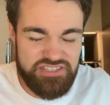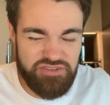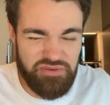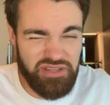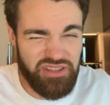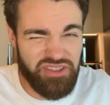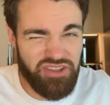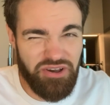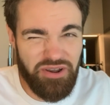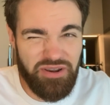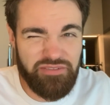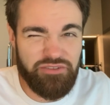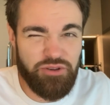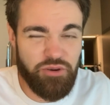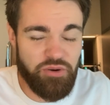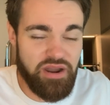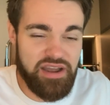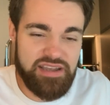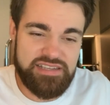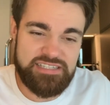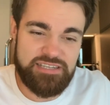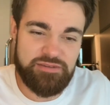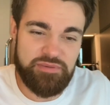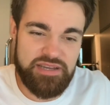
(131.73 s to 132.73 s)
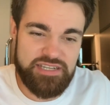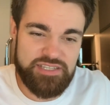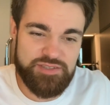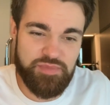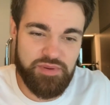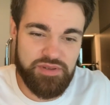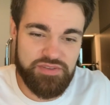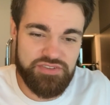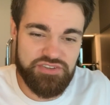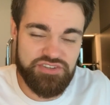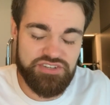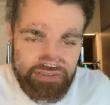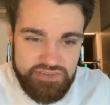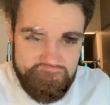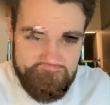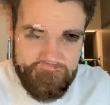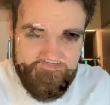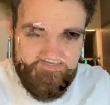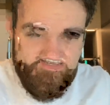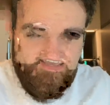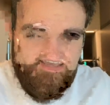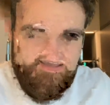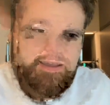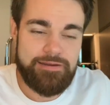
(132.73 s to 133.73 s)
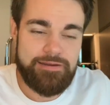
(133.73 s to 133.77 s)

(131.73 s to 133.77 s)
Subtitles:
So a lot of you are asking about sponsorships,